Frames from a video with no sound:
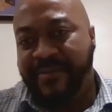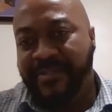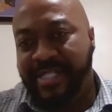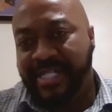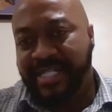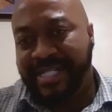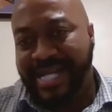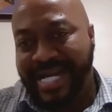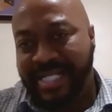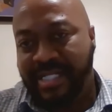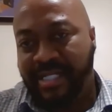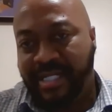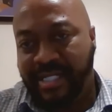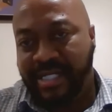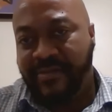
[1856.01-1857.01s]
you think she
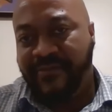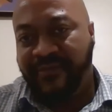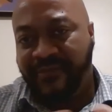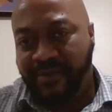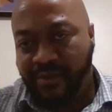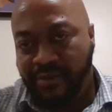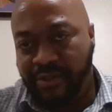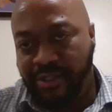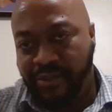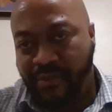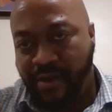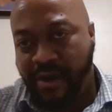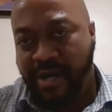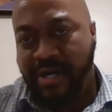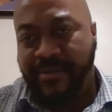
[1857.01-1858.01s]
actually loves you for who
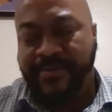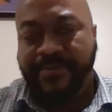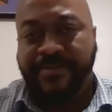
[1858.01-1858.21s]
you are.